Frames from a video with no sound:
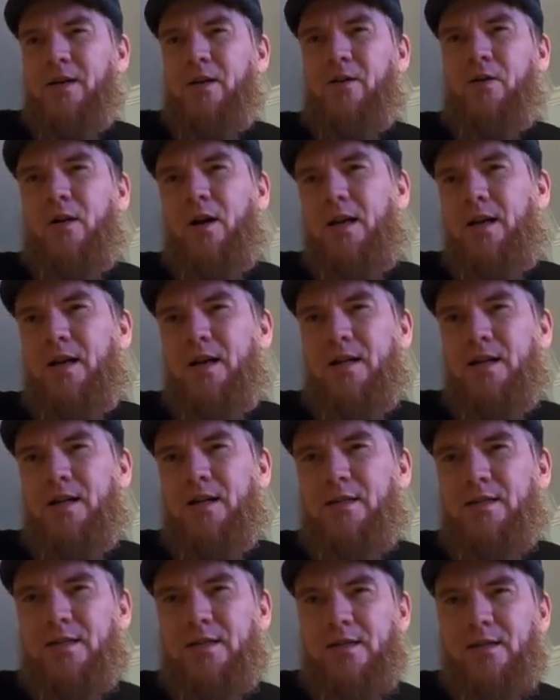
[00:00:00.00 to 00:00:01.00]

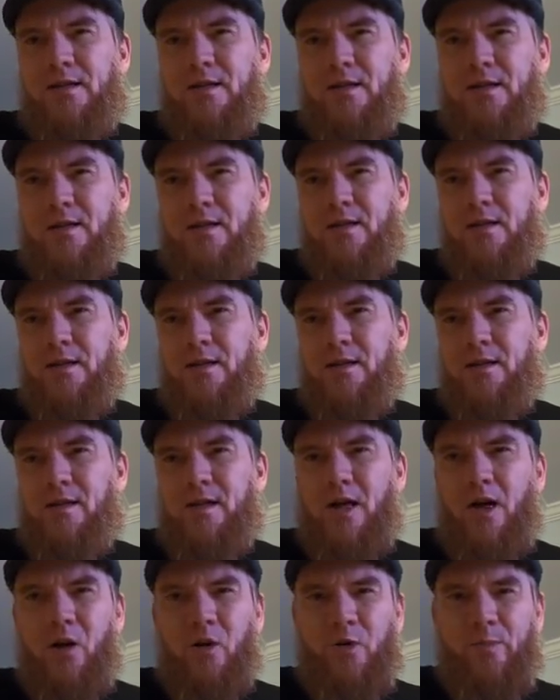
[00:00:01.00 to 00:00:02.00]
Crayons,
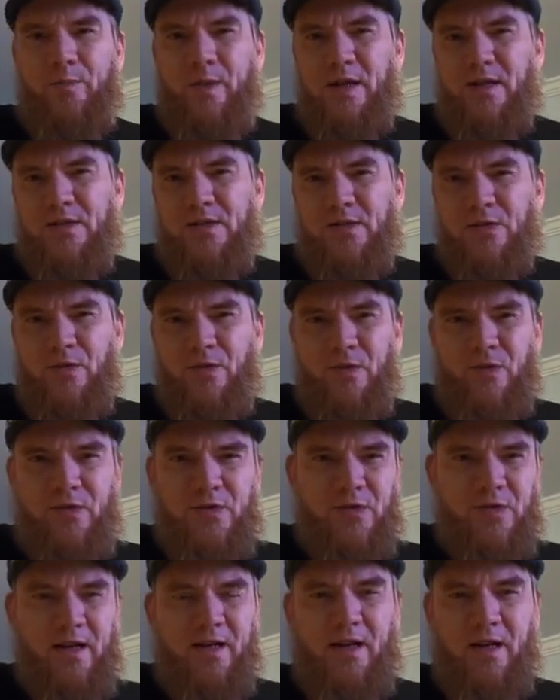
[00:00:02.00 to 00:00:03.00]
colored
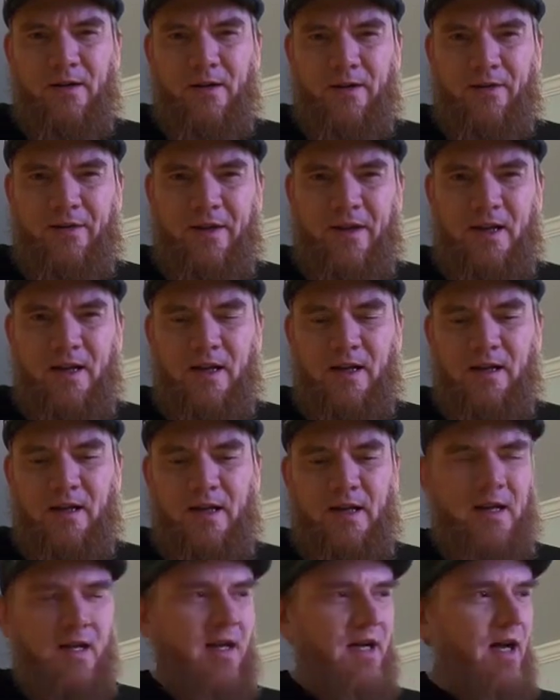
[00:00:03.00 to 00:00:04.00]
pencils, that kind of thing.
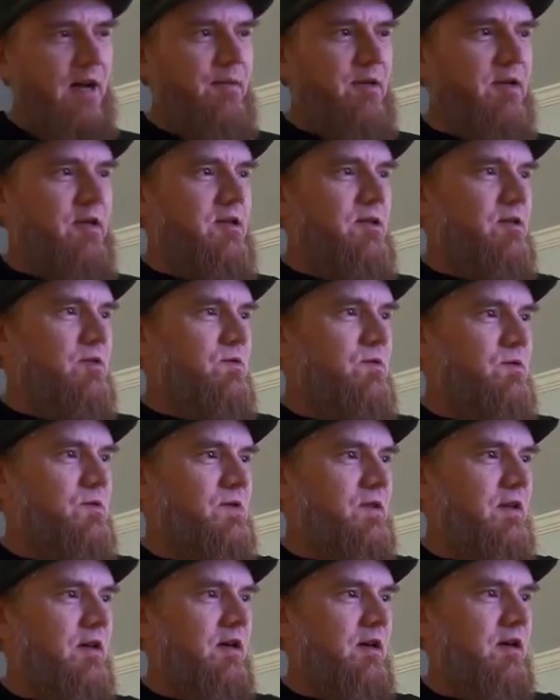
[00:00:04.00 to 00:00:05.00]
I'm going to
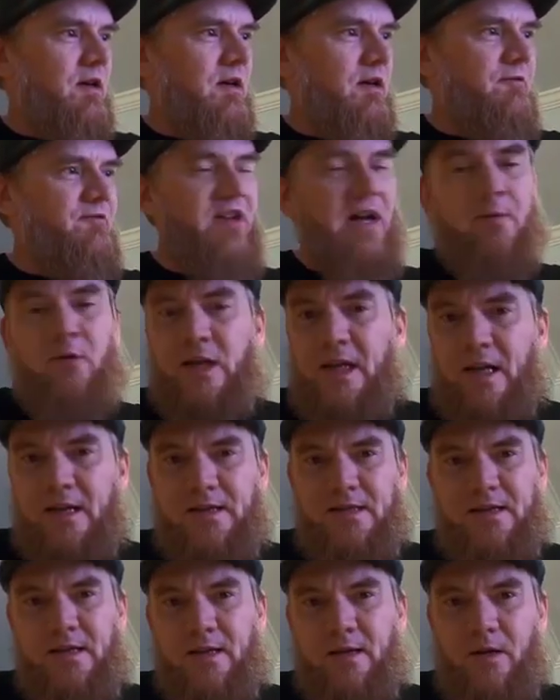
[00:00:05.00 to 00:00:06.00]
use
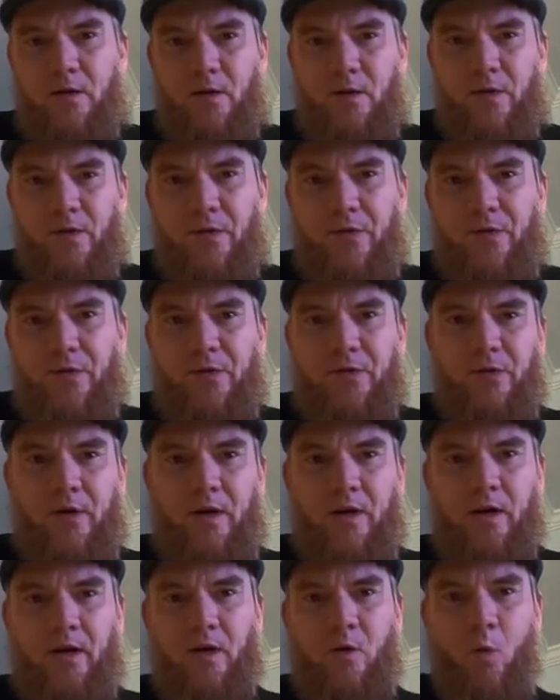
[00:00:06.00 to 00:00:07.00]
Faber-Castell's
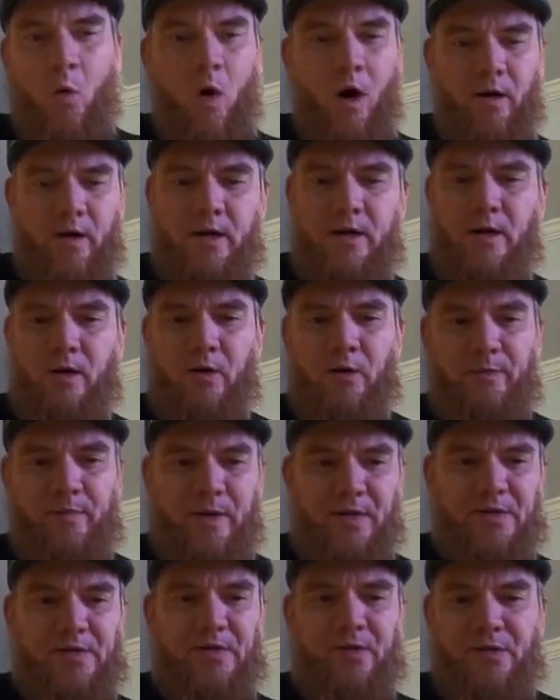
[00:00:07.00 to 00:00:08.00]
watercolor
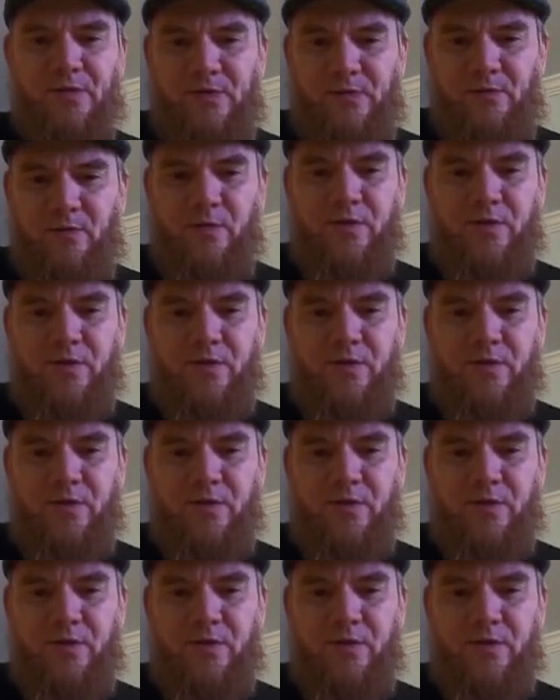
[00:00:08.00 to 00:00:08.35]
pencils,